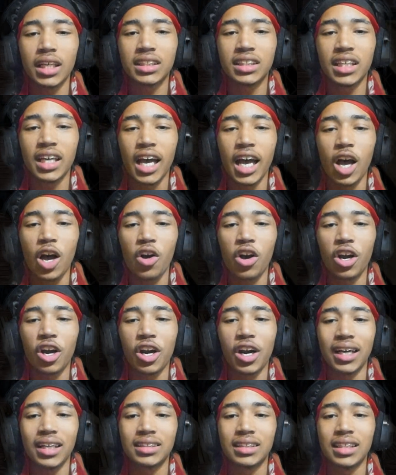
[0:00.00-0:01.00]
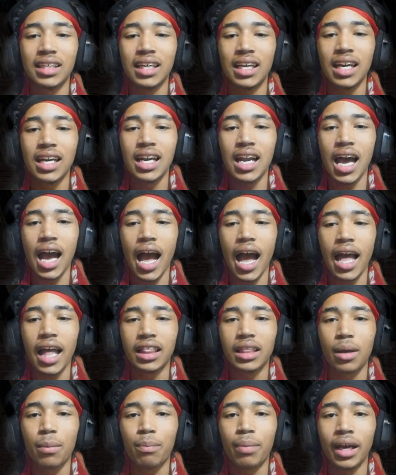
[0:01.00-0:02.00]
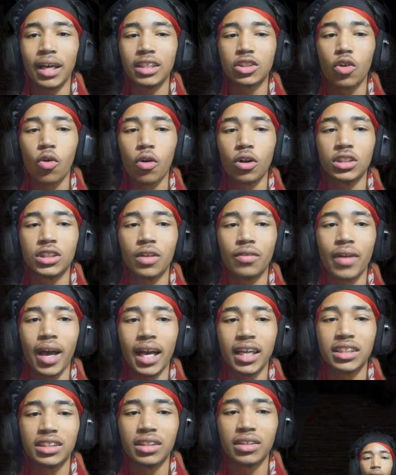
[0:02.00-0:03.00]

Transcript: tell her that's not the best course of action?